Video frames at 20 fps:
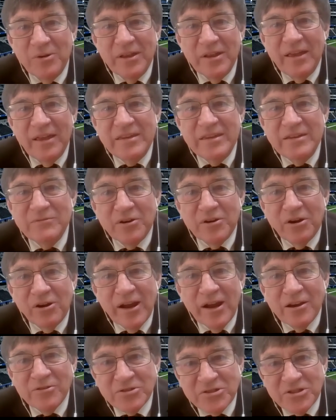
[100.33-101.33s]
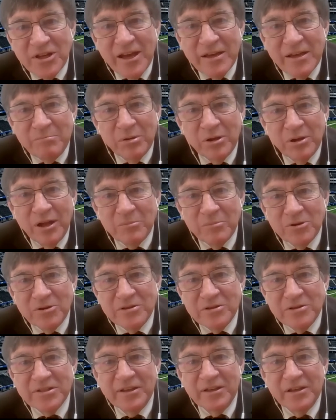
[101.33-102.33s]
Even our outside
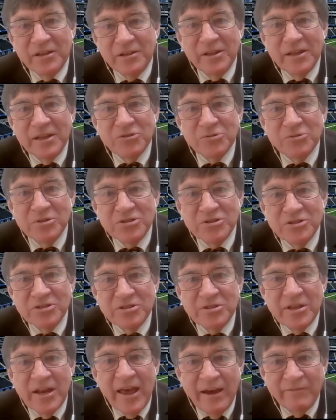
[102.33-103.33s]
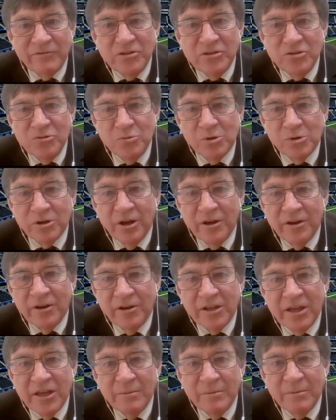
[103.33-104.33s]
plumbers and electricians that have to do work on our
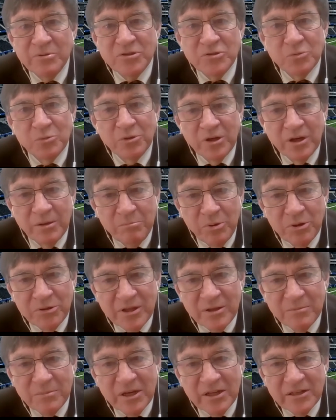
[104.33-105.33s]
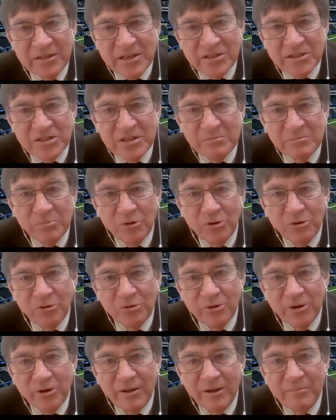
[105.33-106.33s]
campus, we're going to put them in a testing
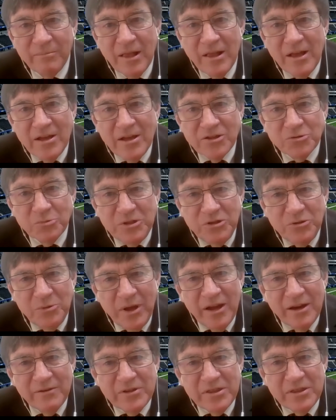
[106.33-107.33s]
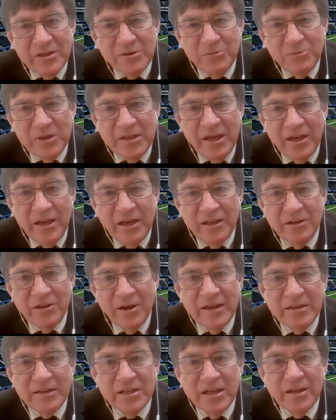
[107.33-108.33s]
program. So we do everything we can to
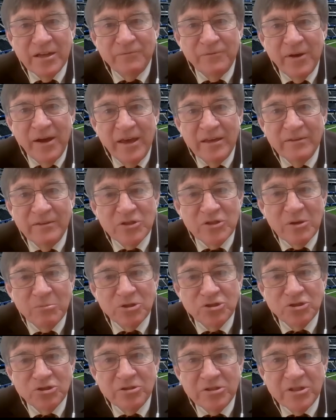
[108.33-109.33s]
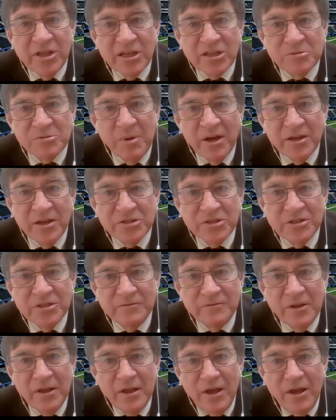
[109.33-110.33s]
identify if someone should test positive.
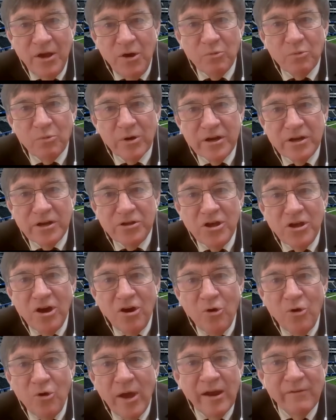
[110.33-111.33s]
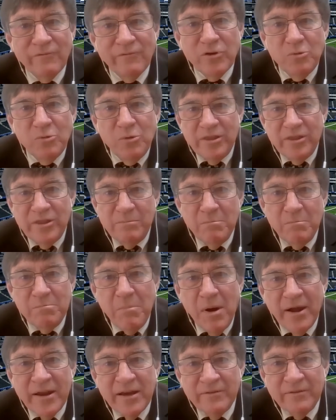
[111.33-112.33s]
We're going to know everyone that
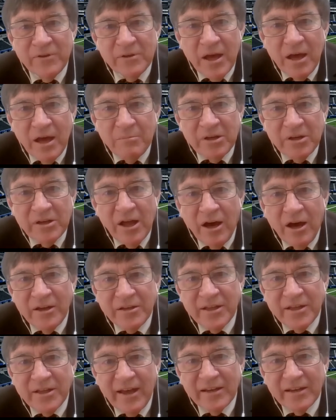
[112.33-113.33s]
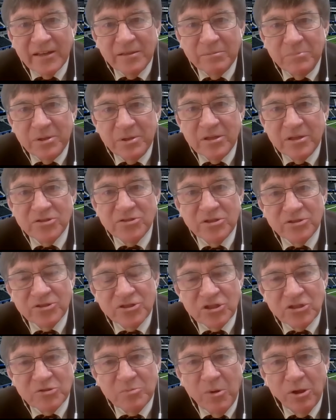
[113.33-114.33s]
might have come in contact because there's a
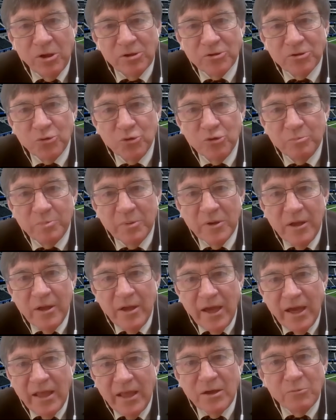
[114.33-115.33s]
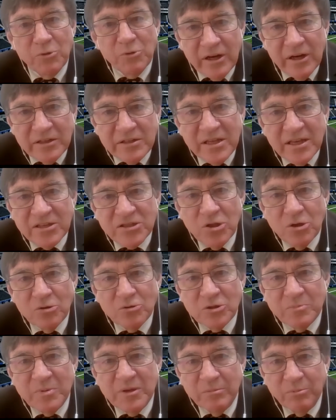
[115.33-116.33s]
smaller group. And then we're going to test
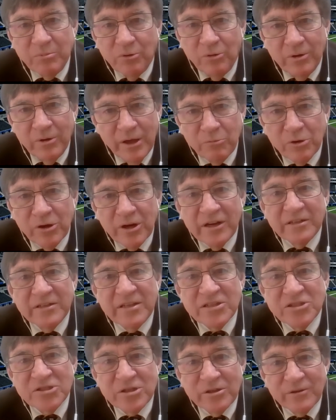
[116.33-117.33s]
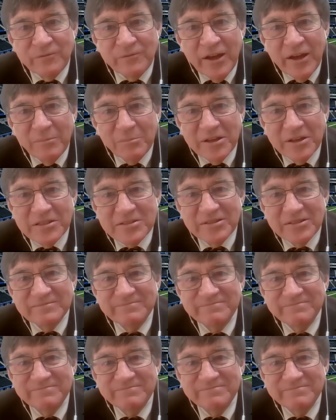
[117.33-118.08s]
those people, and we're going to test their families.